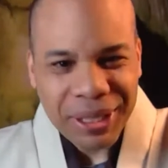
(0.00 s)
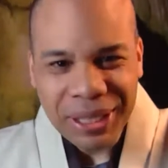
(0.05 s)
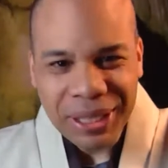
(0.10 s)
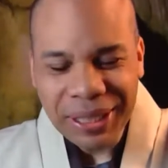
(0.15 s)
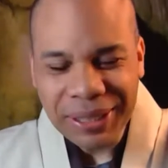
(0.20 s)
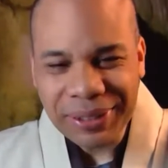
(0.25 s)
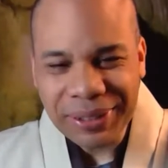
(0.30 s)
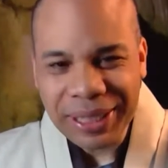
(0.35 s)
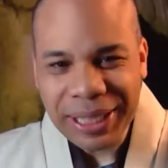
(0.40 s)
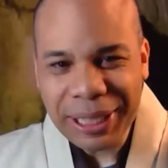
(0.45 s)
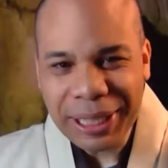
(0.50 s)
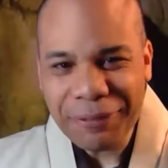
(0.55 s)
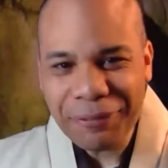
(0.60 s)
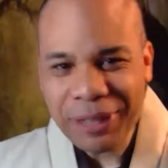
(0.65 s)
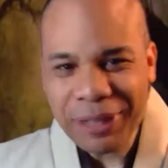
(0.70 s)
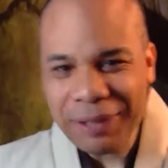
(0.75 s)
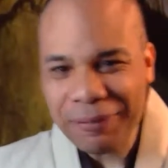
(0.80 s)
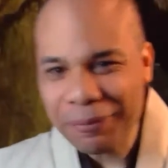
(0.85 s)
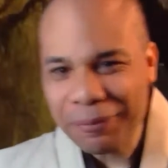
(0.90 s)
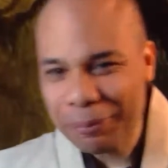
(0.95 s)
So again, if you
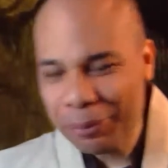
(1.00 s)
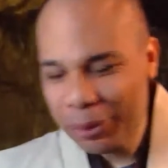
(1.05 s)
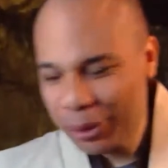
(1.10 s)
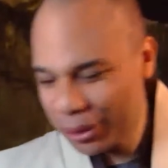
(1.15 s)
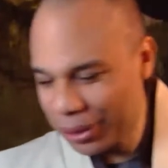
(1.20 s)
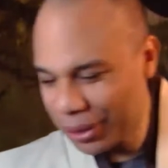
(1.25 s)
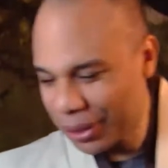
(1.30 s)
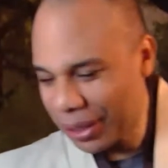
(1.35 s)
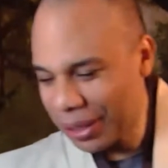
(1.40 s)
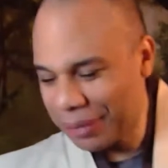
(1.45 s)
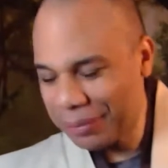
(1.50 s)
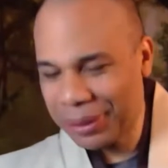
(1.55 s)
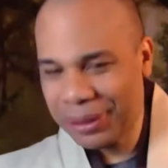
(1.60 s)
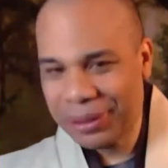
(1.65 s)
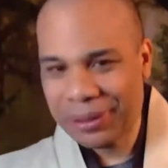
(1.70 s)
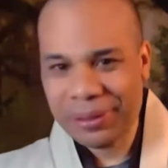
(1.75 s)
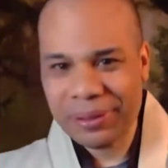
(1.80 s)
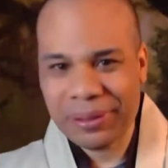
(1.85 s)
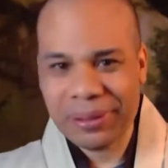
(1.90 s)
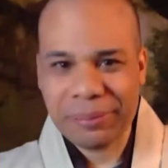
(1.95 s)
have more
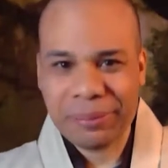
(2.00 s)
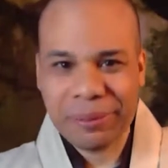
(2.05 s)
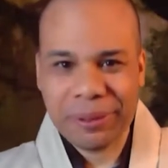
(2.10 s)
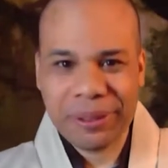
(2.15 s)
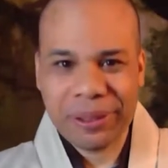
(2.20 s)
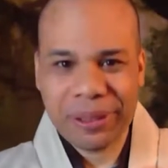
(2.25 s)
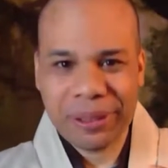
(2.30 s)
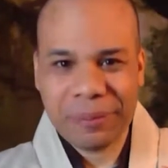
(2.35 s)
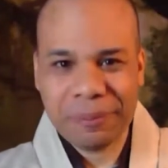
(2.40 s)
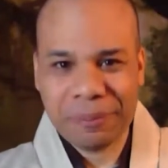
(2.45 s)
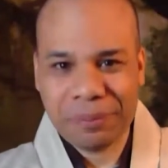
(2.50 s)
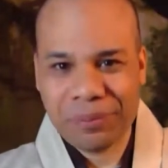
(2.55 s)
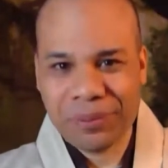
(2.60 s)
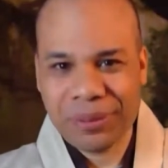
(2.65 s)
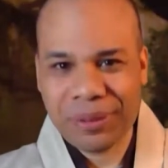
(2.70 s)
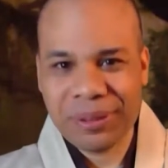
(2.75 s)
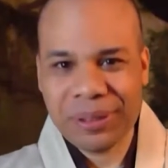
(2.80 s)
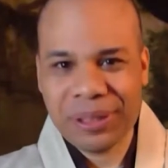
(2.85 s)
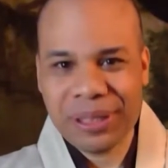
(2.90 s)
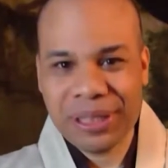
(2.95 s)
comments or more
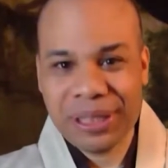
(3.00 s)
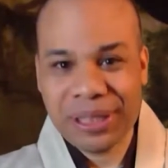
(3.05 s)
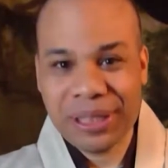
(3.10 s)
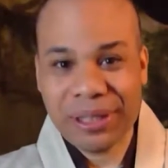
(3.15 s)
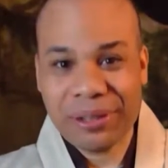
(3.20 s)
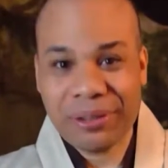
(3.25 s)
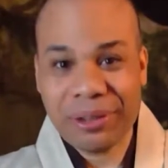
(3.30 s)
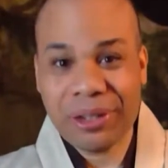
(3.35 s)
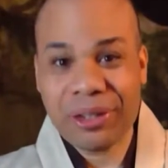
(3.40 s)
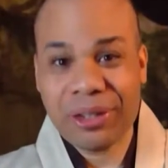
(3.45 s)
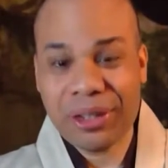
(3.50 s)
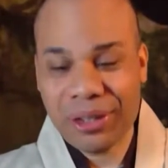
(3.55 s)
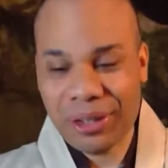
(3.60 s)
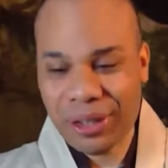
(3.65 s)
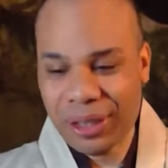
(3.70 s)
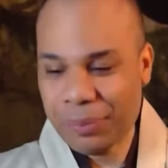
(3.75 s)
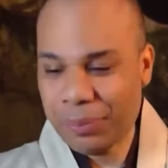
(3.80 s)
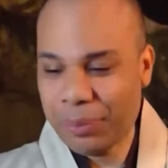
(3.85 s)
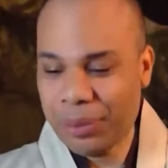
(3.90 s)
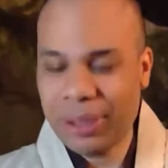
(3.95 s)
questions, you
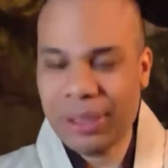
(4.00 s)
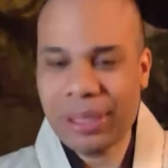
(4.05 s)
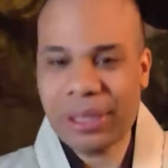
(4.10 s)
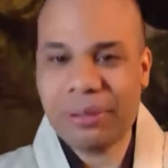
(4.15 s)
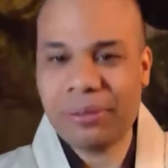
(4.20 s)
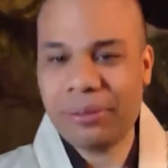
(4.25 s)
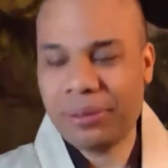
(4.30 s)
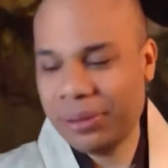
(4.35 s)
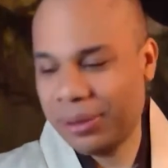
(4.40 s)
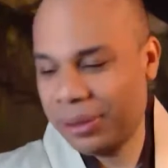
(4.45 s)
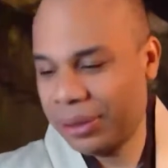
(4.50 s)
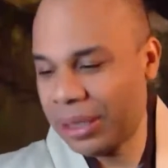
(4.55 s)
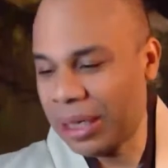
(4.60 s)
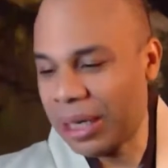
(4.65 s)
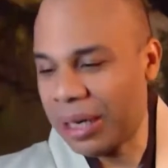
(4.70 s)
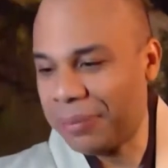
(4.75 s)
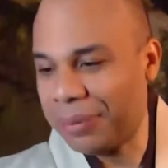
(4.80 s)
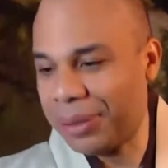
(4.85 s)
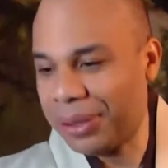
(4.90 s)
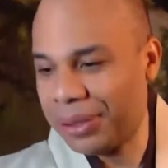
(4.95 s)
can put it down on the
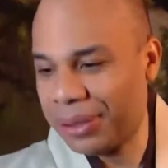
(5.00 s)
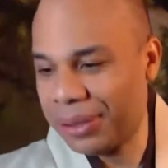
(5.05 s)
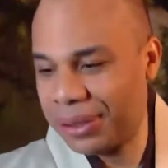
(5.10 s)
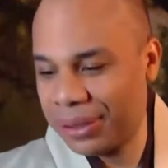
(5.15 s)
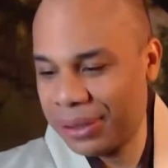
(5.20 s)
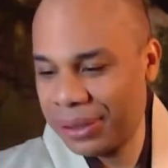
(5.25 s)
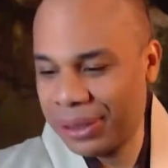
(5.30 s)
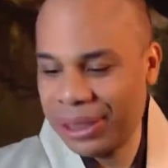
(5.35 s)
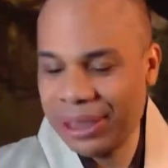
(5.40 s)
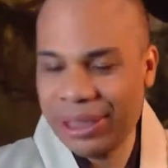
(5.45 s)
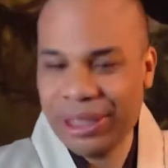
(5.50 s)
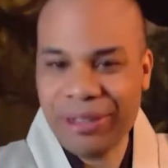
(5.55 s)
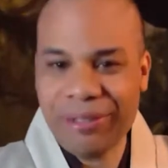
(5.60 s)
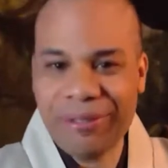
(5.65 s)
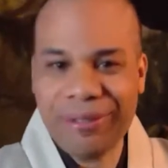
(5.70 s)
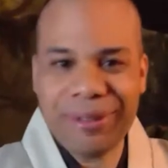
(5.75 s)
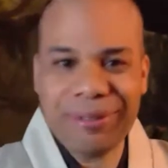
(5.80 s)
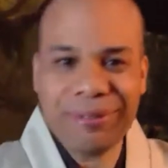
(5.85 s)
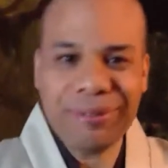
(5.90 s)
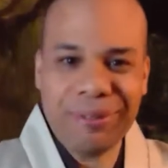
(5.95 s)
comments.
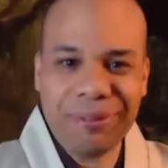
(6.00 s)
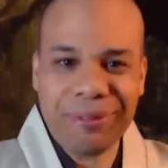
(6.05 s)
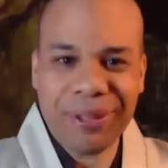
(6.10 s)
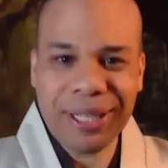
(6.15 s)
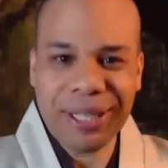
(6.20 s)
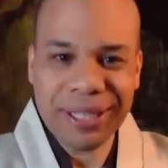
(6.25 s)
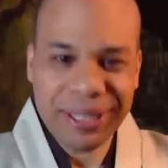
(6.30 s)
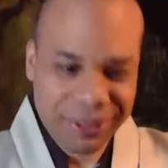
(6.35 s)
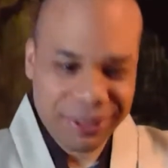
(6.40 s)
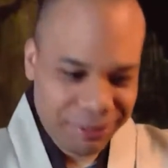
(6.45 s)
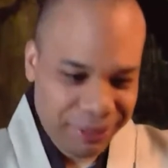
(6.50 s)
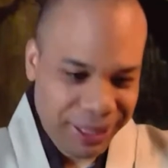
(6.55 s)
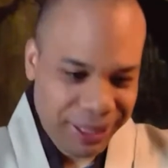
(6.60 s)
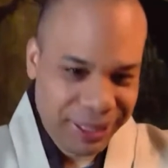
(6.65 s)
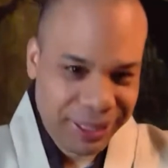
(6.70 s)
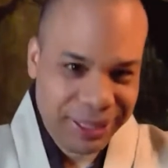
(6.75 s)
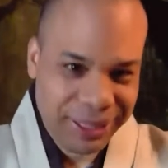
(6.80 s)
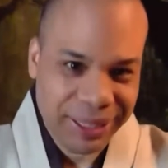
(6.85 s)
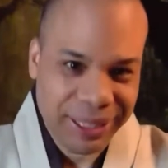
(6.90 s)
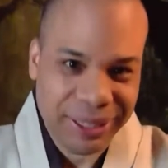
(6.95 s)
Even if you find this
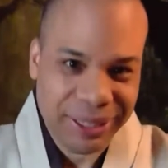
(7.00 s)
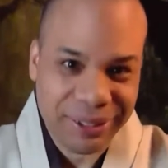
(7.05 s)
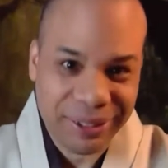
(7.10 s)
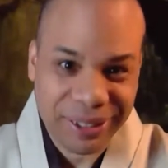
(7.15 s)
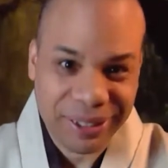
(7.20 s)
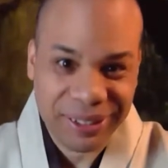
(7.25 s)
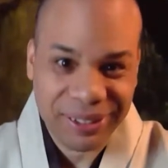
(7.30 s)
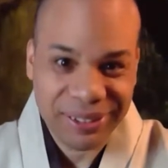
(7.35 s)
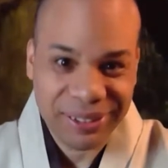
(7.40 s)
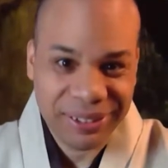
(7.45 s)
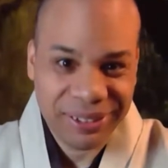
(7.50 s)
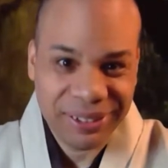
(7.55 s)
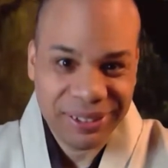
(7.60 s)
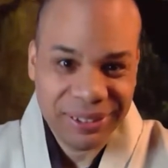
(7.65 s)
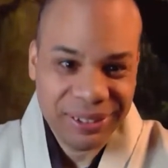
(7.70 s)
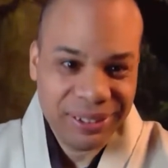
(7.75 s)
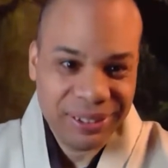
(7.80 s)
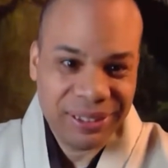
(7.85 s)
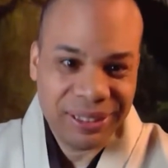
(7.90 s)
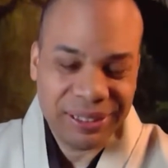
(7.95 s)
way later on,
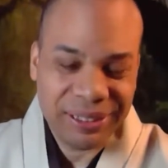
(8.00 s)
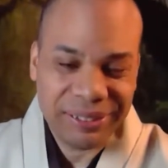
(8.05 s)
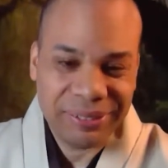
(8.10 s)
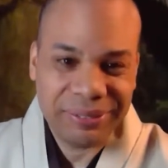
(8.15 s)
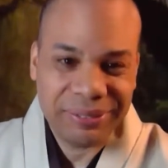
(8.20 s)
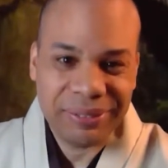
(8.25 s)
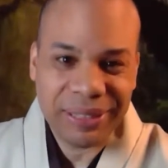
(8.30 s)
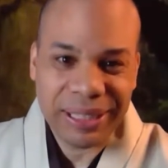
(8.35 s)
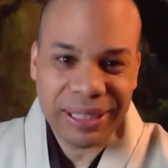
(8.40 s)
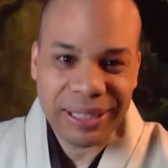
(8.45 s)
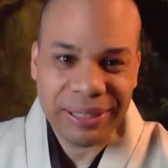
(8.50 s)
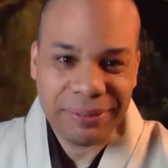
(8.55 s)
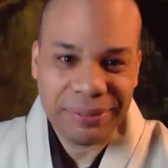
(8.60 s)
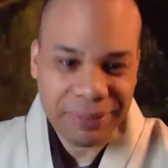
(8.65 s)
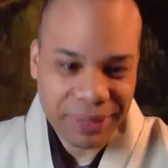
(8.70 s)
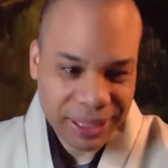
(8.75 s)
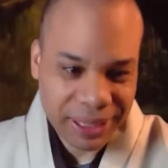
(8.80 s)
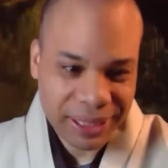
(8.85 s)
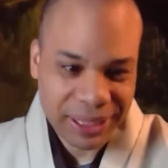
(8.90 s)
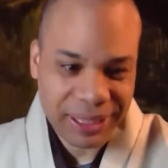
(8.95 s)
I can
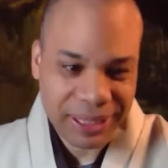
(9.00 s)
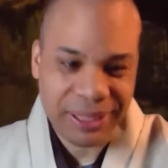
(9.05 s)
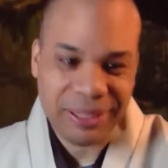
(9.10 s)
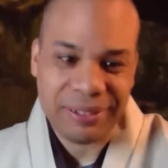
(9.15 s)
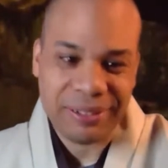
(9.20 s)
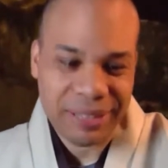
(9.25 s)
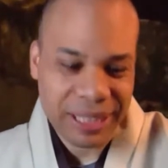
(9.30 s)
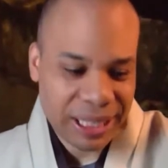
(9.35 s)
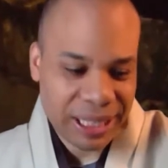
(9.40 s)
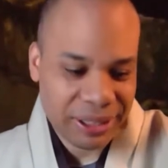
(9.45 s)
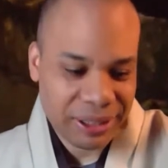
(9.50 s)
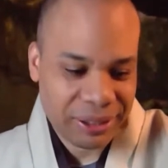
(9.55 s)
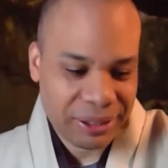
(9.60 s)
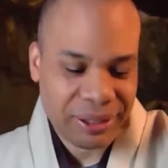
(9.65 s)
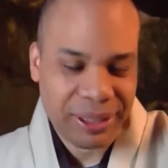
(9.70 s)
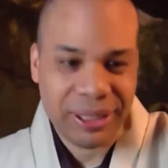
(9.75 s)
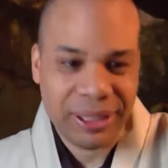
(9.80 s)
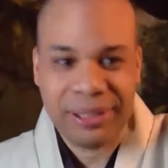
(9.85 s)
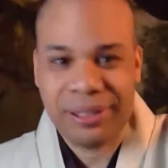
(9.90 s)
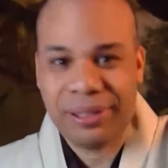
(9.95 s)
find it and I'll answer
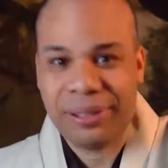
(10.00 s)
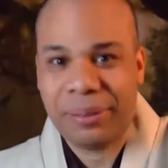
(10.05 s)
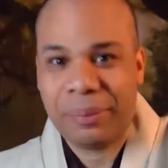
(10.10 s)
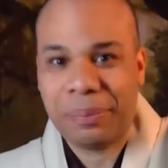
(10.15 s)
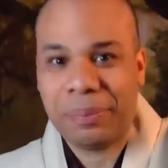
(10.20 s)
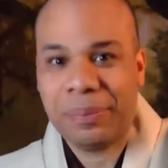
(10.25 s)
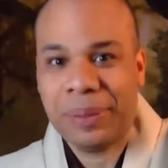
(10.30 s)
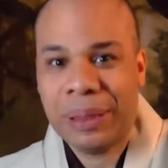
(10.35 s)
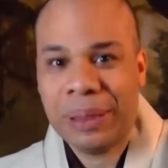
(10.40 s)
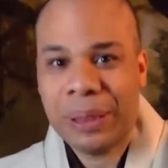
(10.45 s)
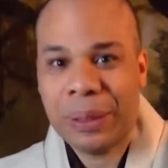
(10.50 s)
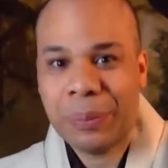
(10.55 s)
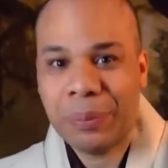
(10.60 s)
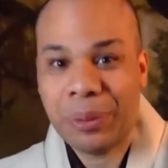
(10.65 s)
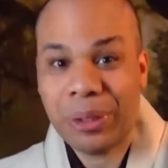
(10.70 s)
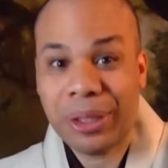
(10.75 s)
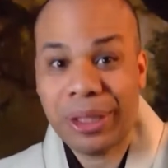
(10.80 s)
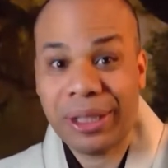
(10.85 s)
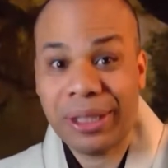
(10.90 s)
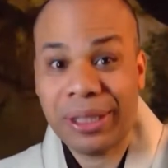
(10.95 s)
it and I'll
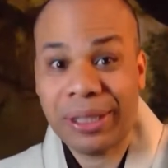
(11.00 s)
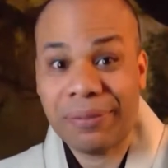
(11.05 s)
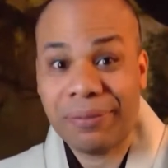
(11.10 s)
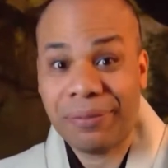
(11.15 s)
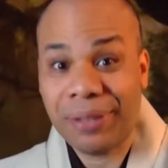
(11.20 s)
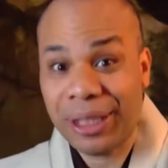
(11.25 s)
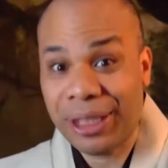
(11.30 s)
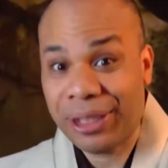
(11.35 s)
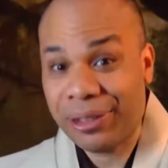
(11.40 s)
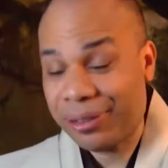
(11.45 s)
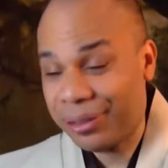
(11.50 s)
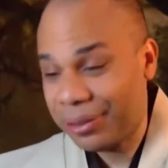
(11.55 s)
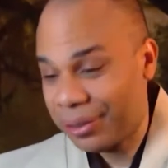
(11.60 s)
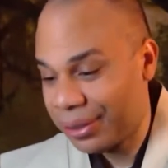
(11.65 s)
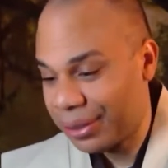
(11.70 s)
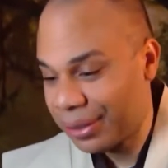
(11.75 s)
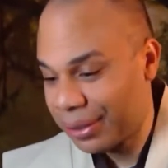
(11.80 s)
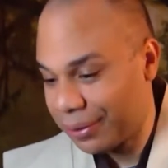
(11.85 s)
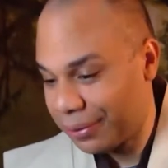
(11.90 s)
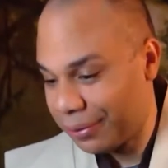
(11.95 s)
put it in the video
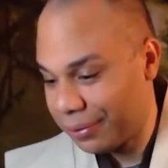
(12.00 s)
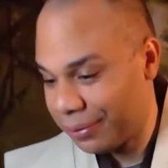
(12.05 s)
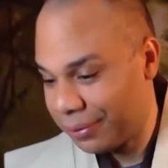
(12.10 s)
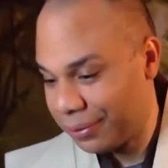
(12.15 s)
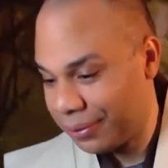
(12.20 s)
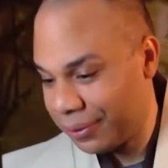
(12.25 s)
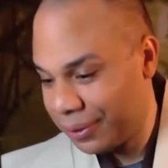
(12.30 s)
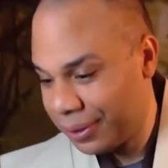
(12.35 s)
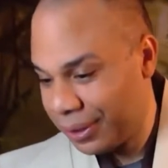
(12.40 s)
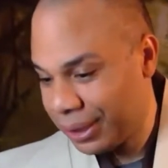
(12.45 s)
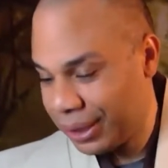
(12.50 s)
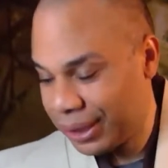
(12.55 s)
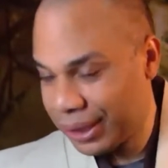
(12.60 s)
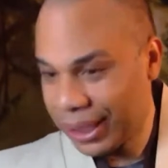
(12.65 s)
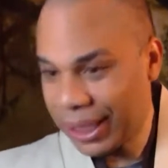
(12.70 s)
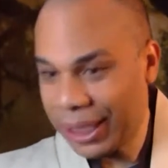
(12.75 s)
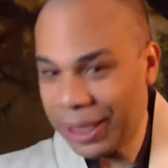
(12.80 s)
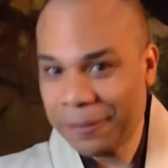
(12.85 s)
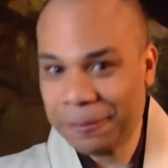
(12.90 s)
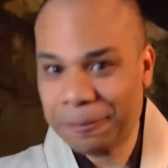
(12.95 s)
itself. Okay.